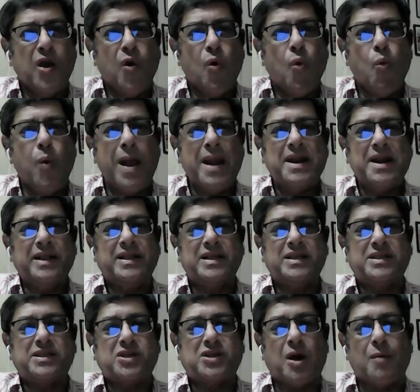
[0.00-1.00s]
when did
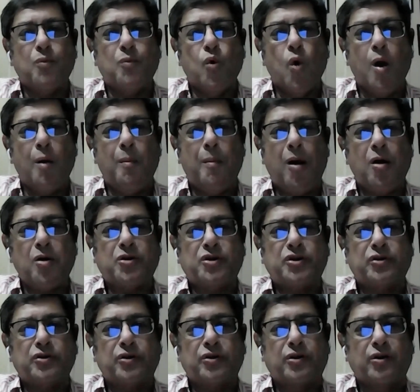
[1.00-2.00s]
this taboo about
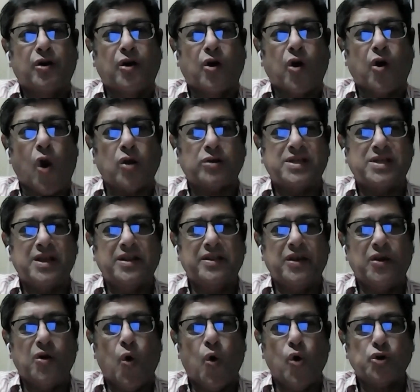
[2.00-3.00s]
crossing the
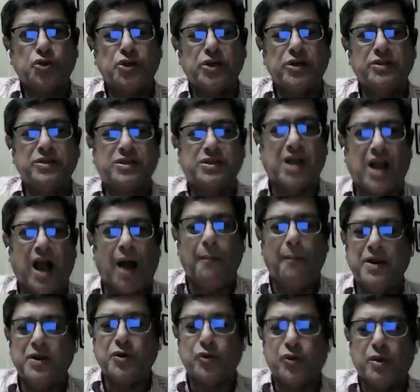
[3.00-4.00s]
oceans come
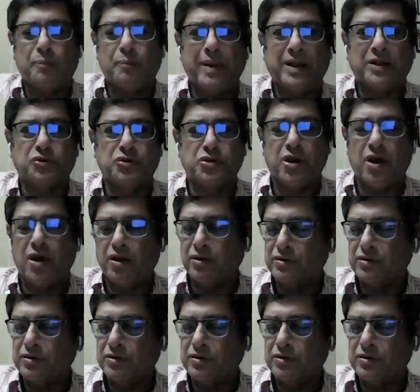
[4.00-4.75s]
into the picture?